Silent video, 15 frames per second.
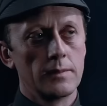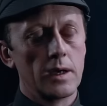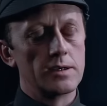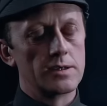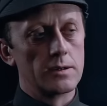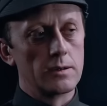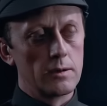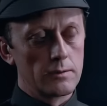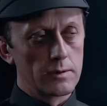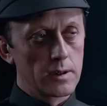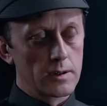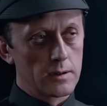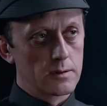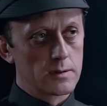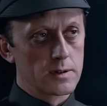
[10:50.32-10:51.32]
It's an older
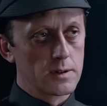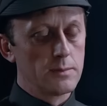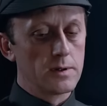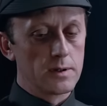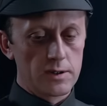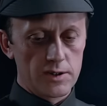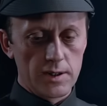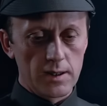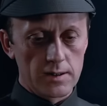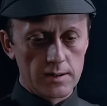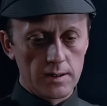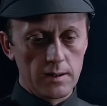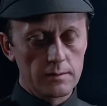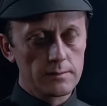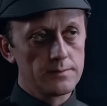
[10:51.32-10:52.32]
code, sir, but it checks
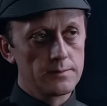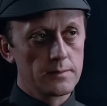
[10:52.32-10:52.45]
out.